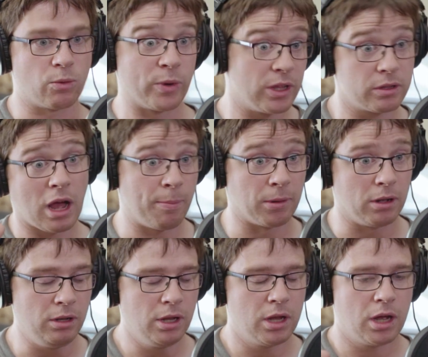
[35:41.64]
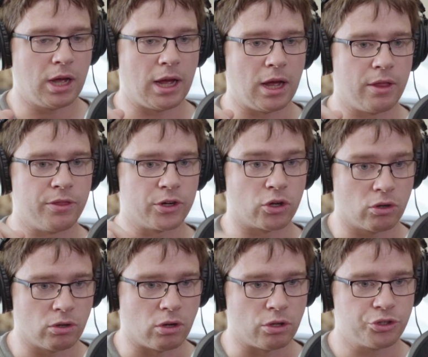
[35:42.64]
real couple, the
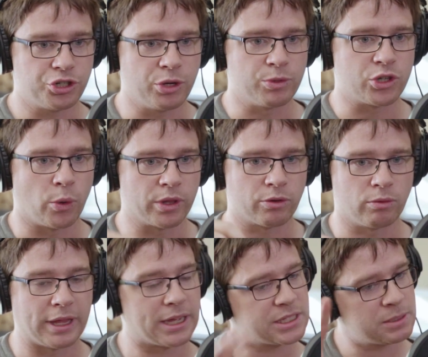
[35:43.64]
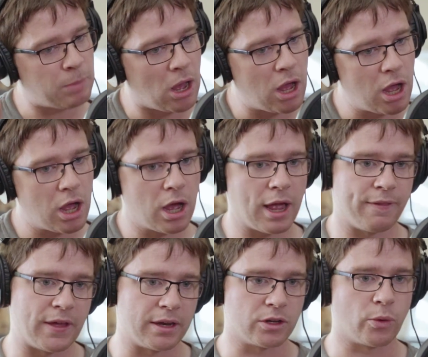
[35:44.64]
girl, she was going through like a spa
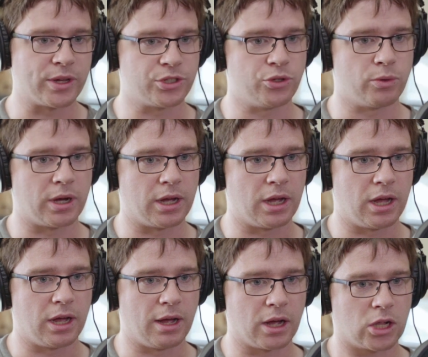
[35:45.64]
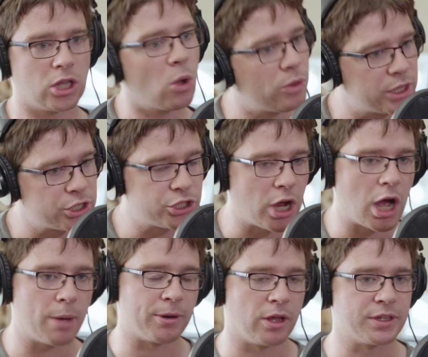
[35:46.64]
and then going to a clothing
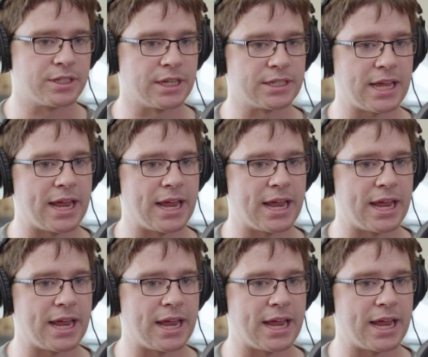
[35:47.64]
shop and all these things,